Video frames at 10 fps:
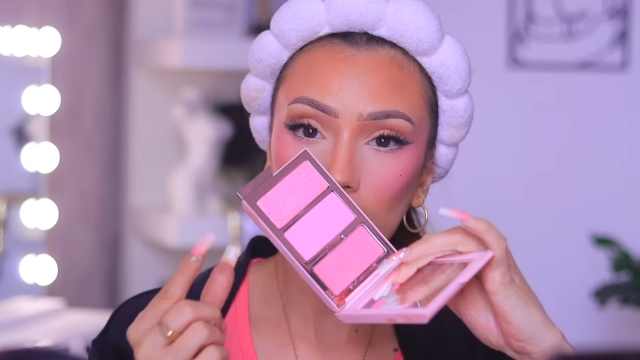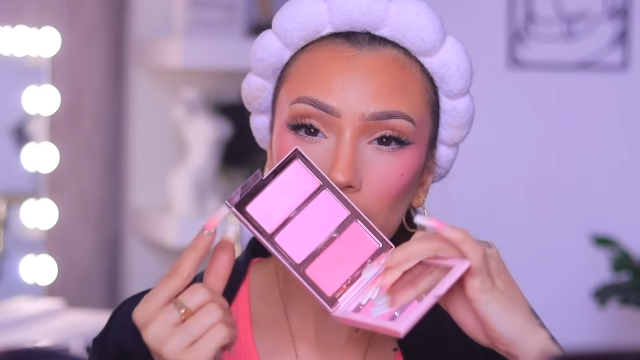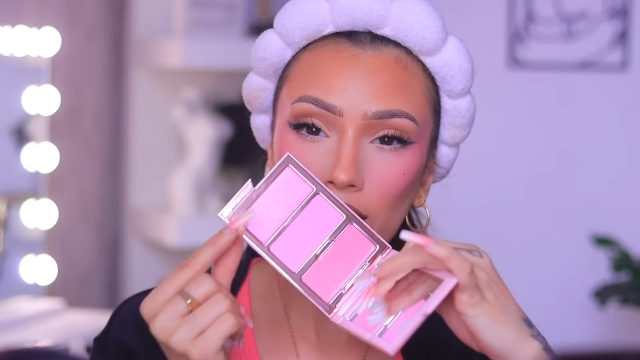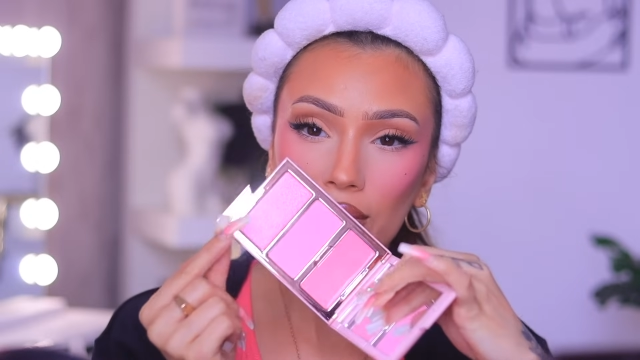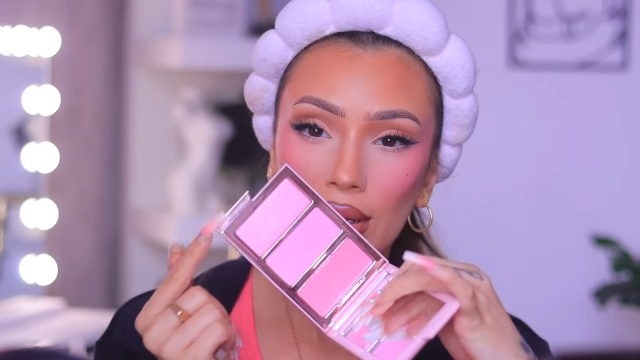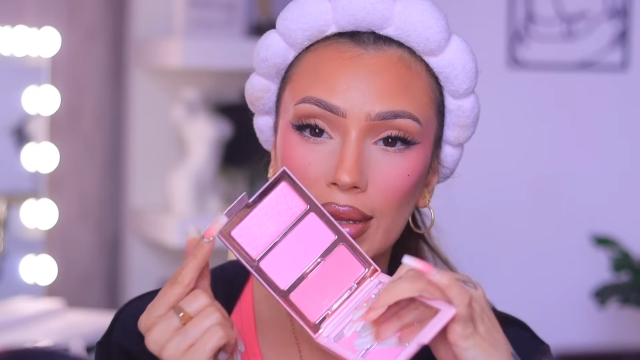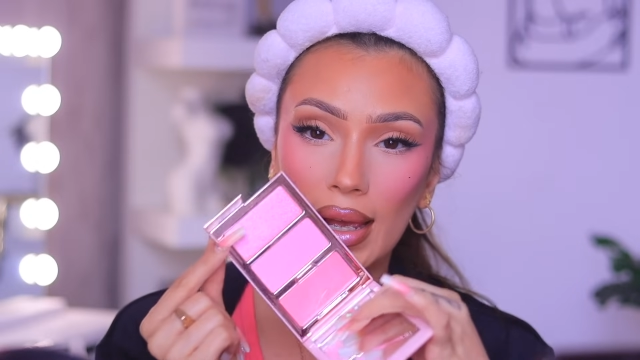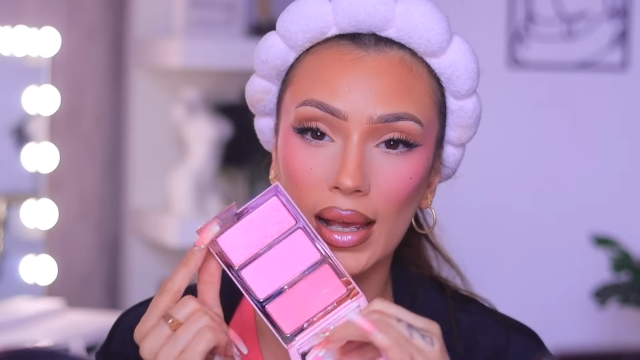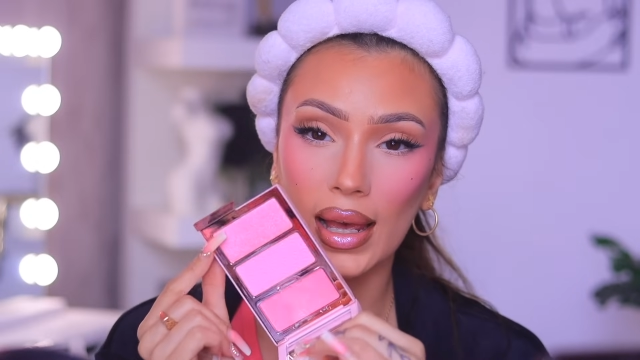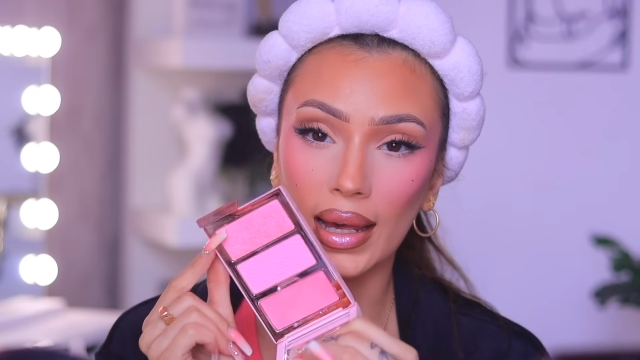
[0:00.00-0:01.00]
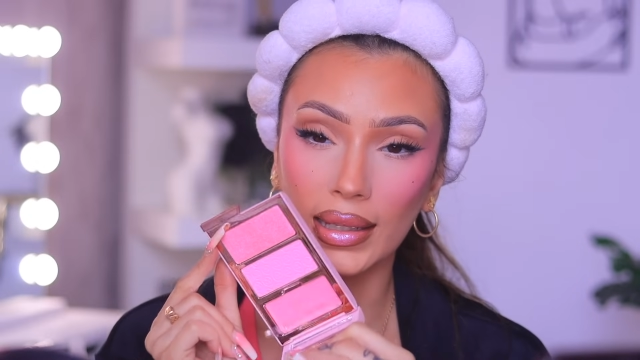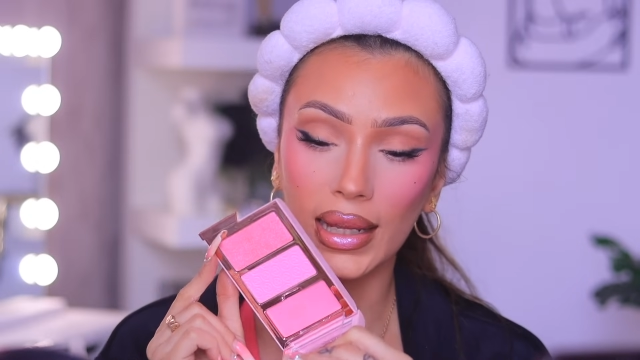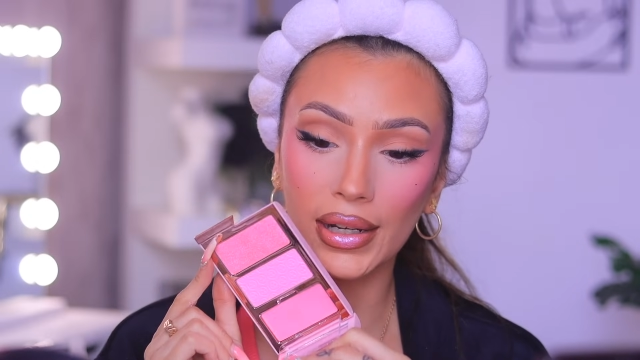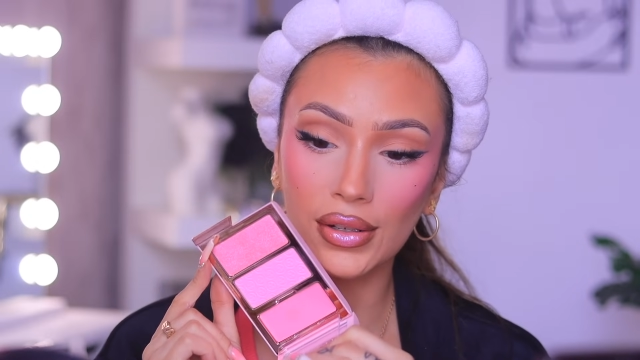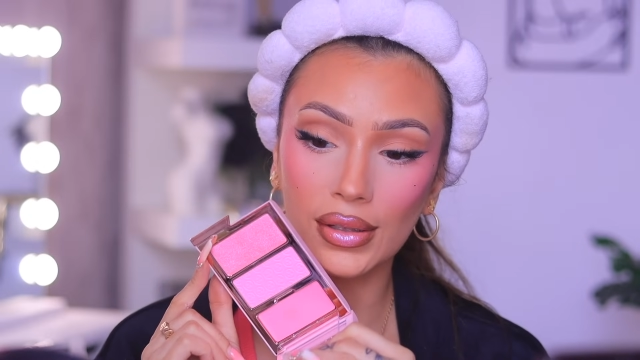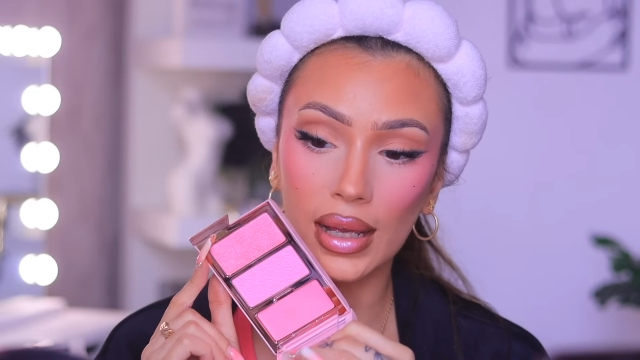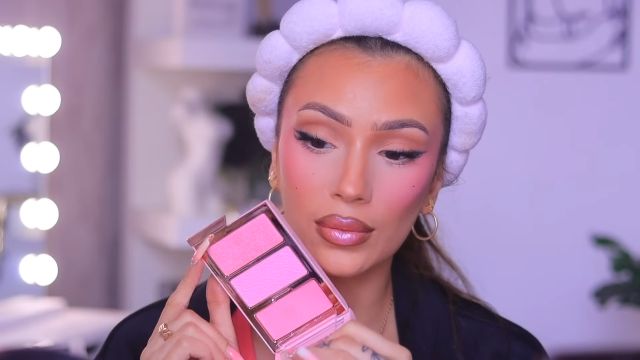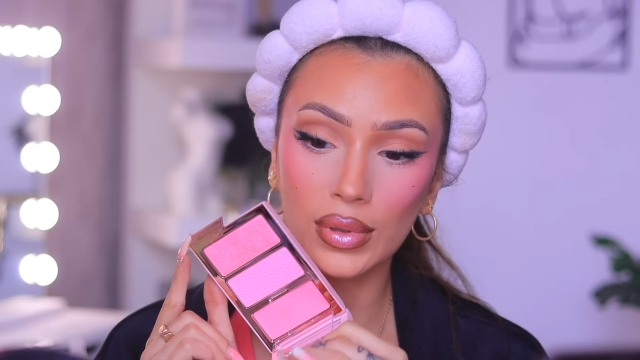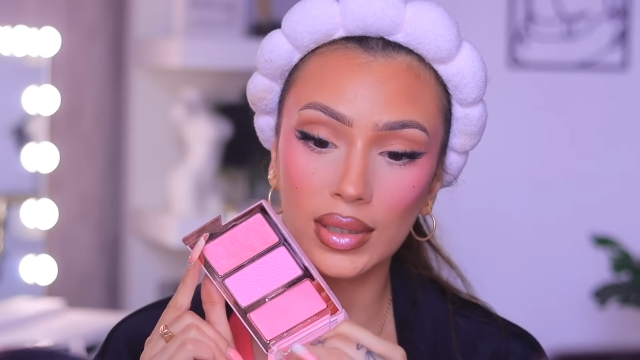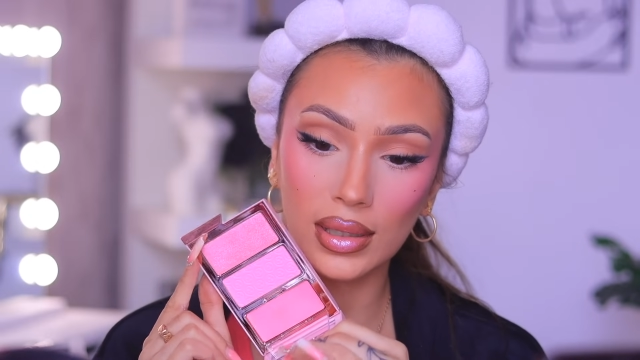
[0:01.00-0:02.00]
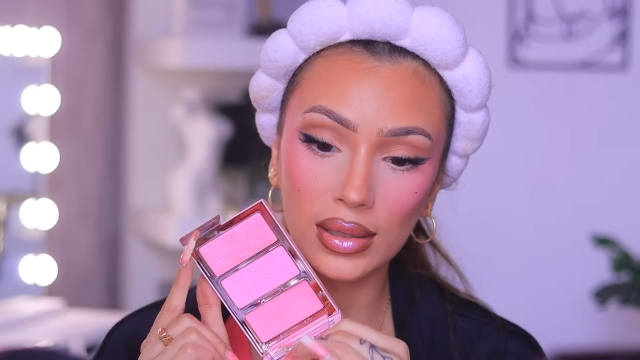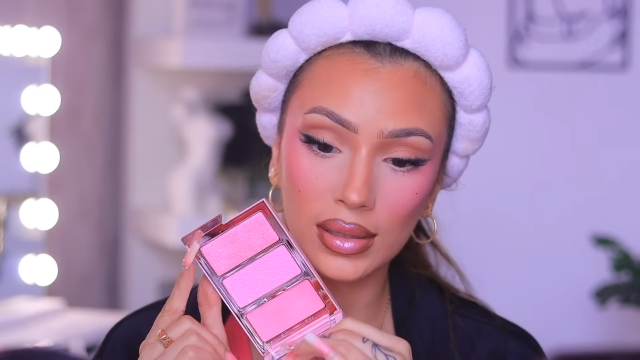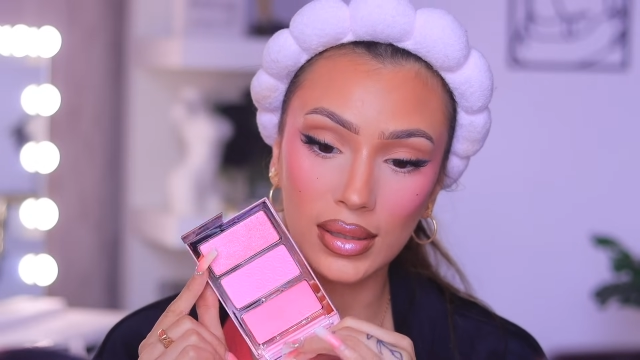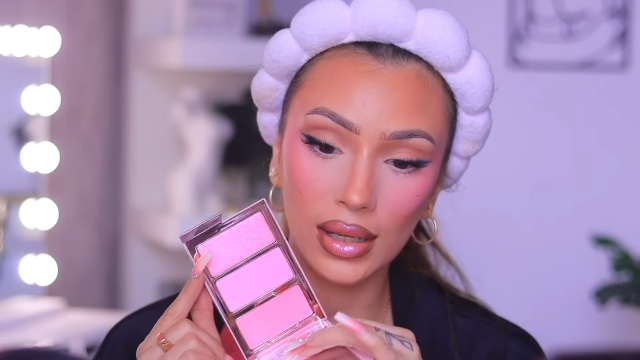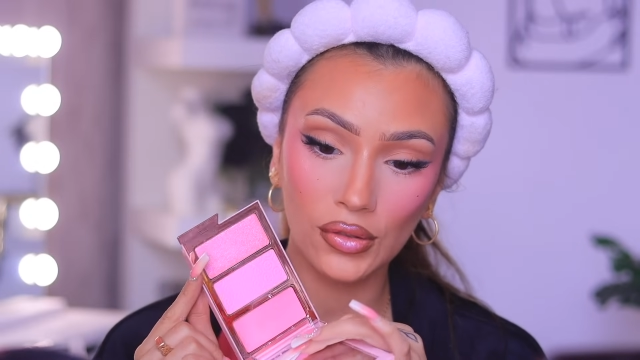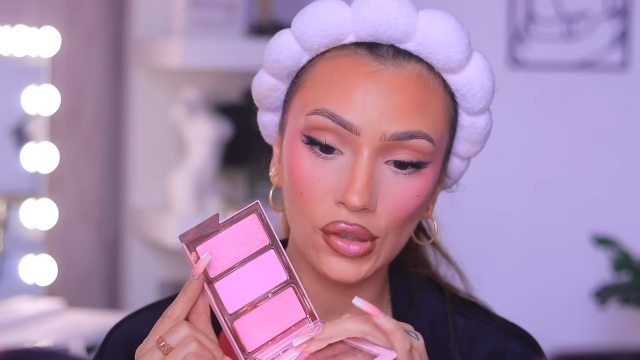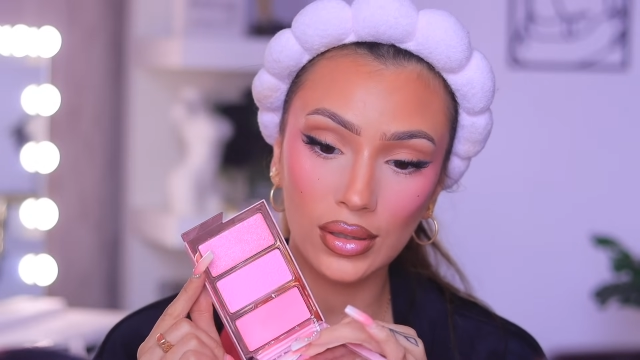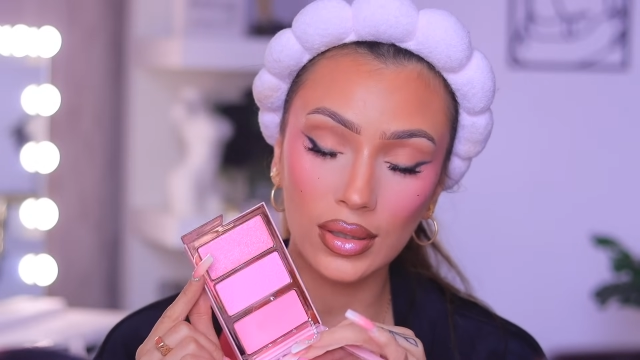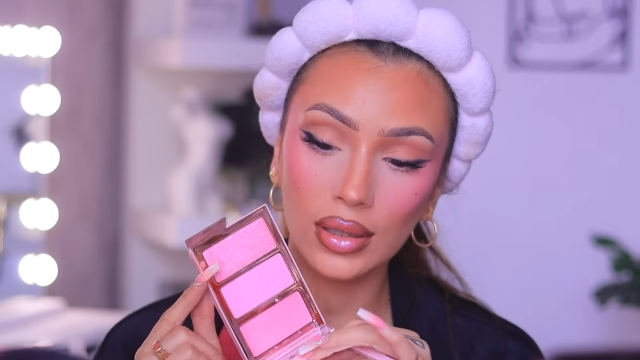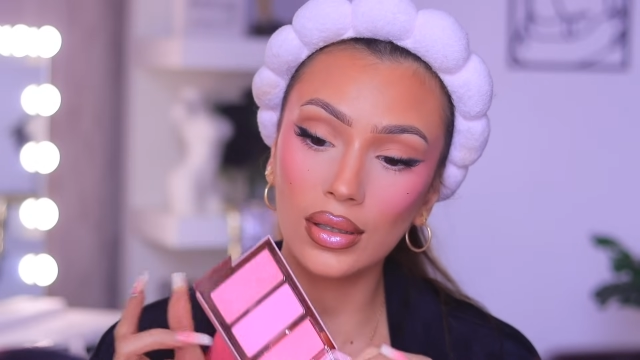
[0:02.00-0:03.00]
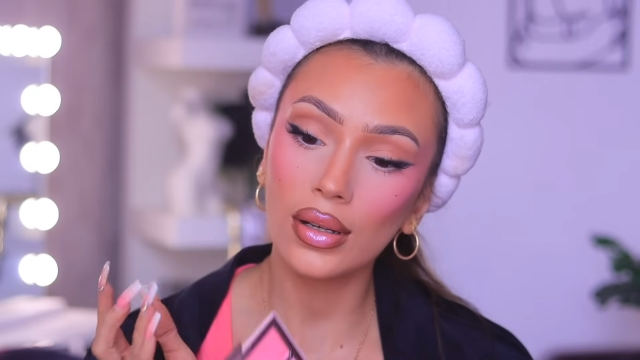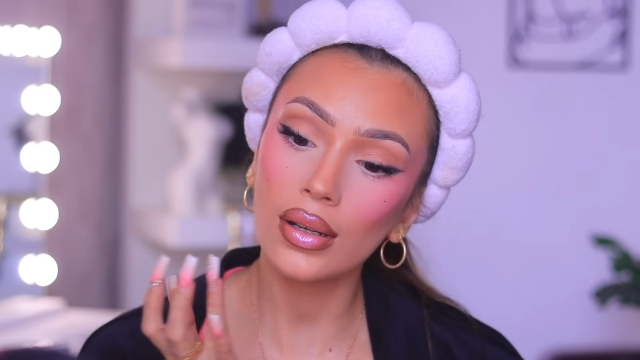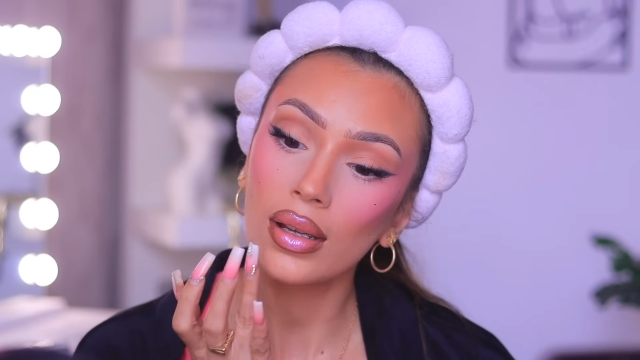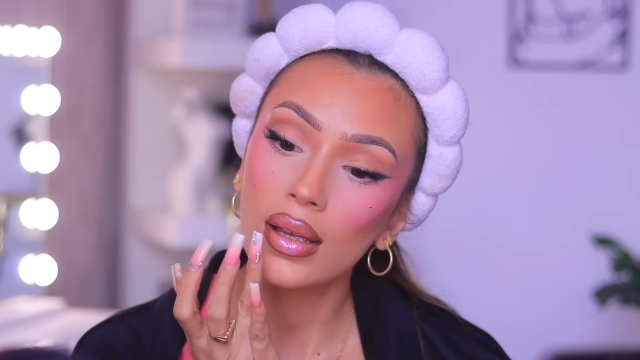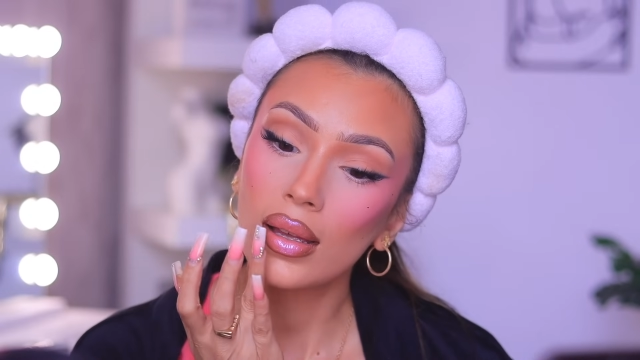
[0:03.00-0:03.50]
of that highlighter that was in Attention Seeker,